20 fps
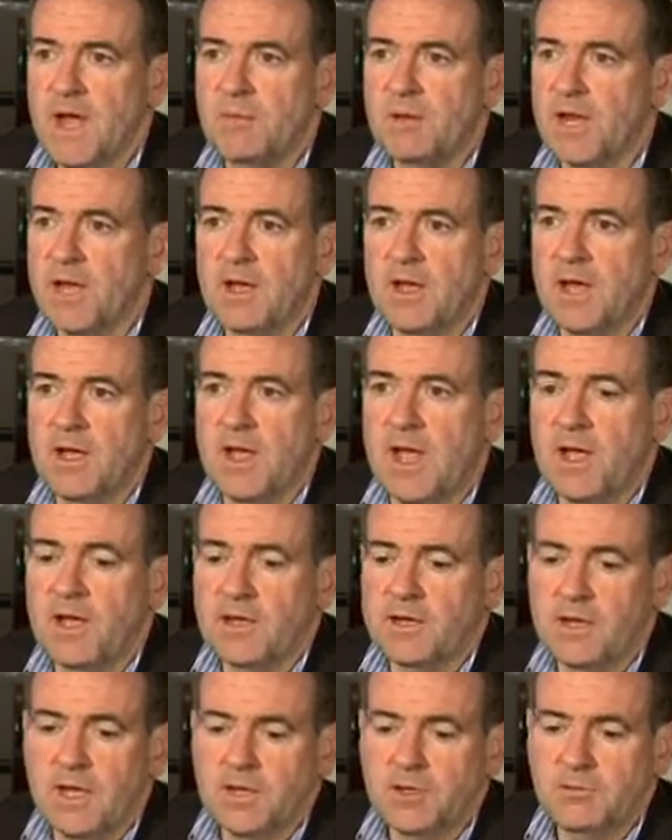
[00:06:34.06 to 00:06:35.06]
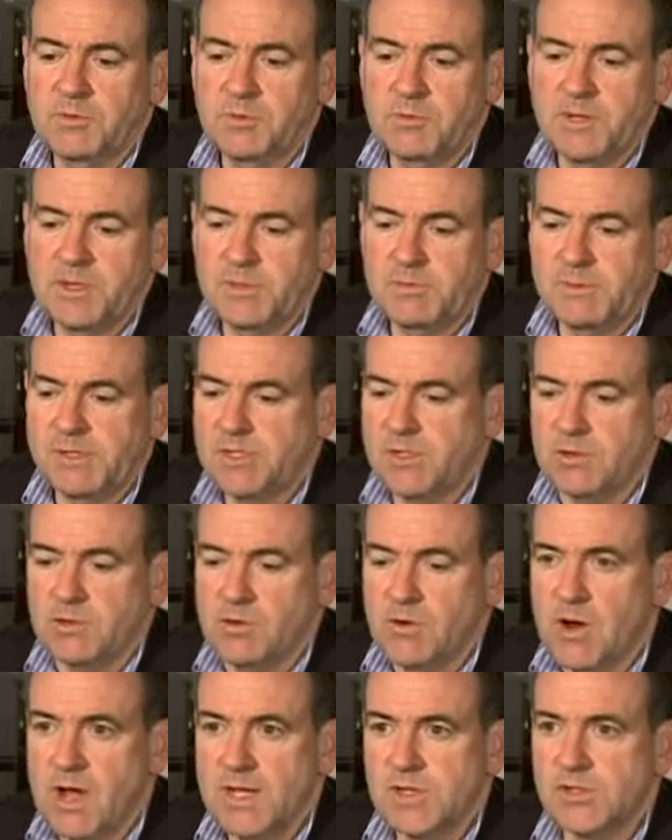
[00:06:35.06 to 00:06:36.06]
I mean, I don't mean to be
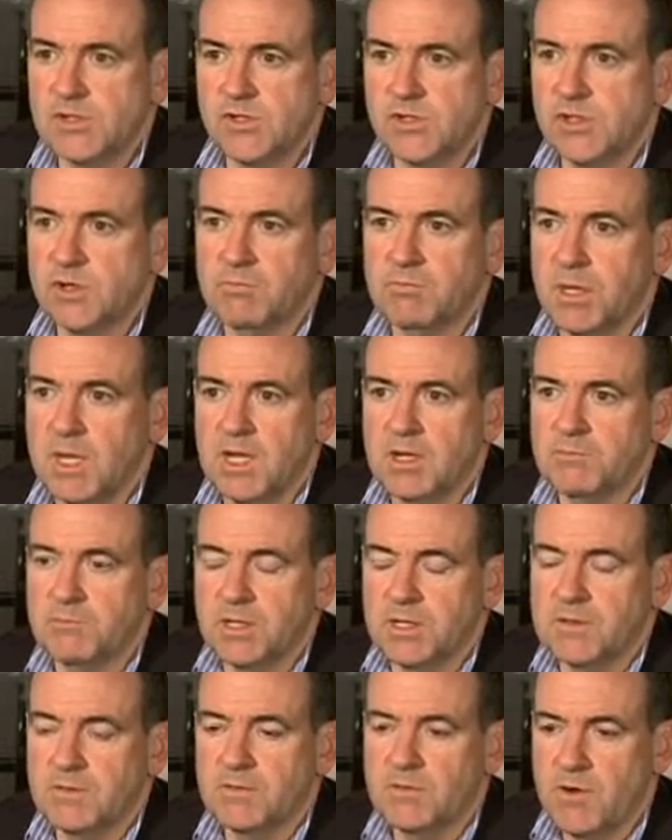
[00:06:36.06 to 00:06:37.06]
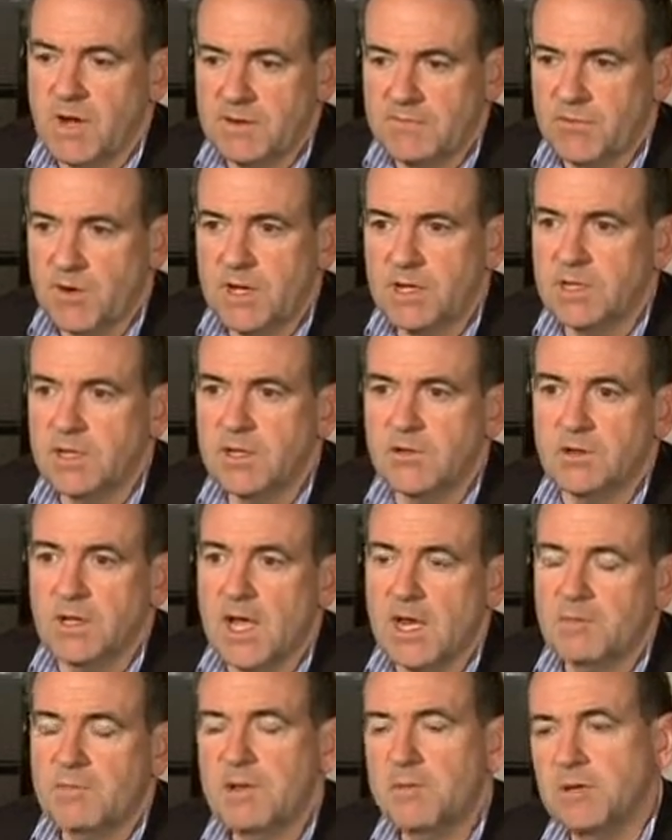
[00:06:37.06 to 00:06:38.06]
so crass and so blunt, but quite frankly, there are
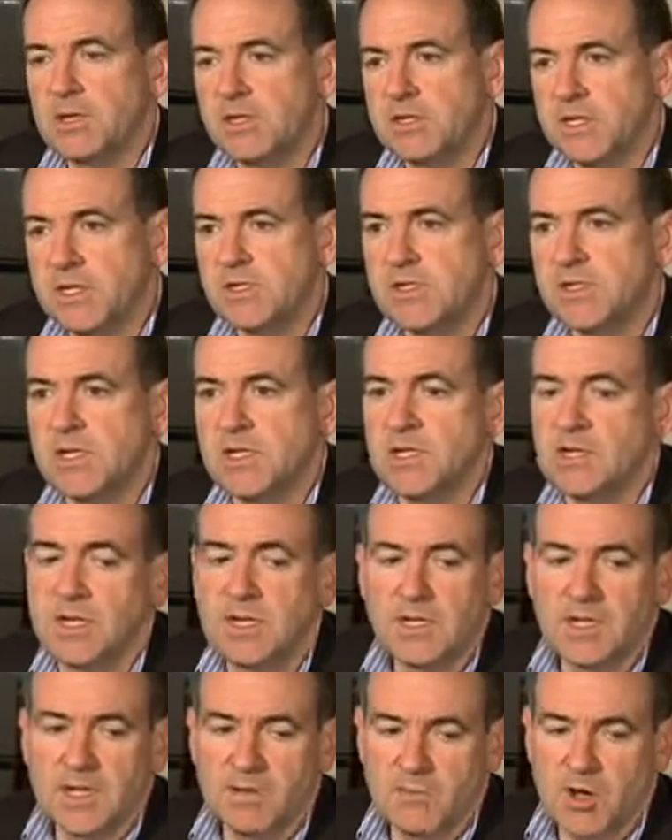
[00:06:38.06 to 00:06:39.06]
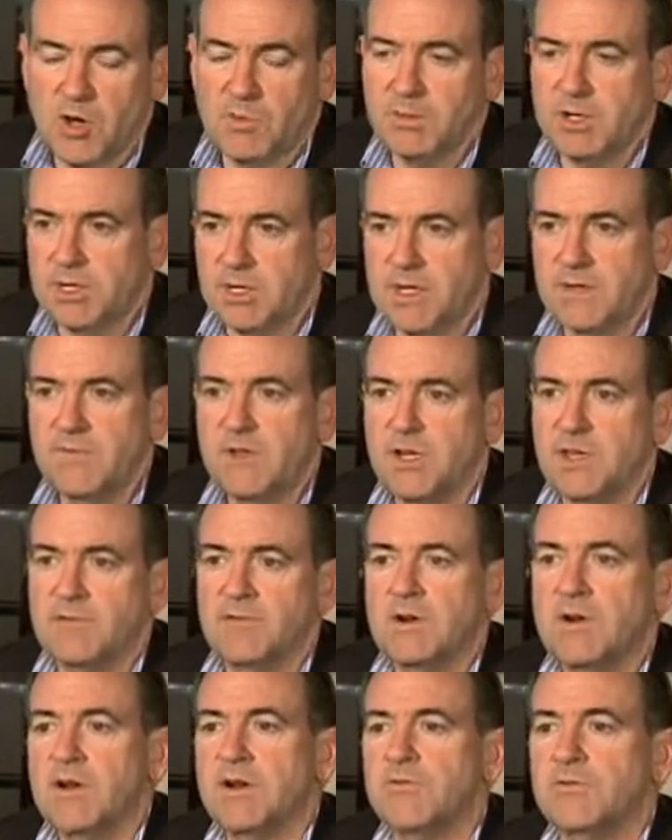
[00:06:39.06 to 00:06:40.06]
a lot of people in D.C. that need to come home and live under
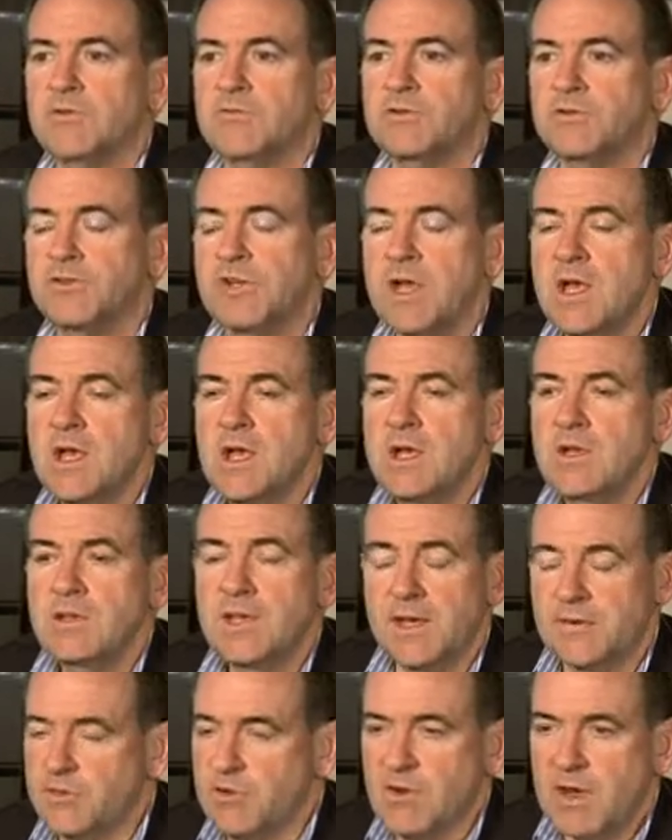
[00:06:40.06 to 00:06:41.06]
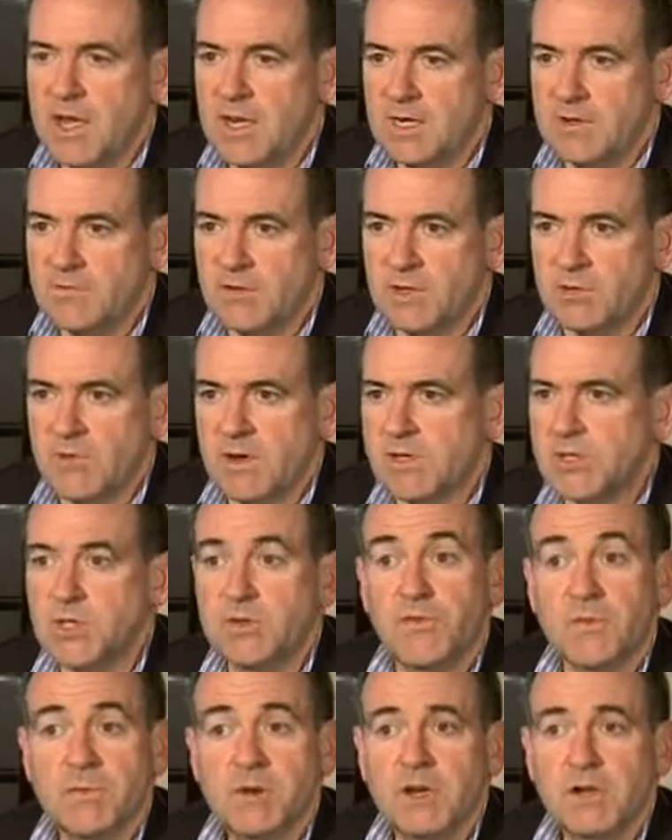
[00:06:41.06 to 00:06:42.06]
the very rules they've created for the rest of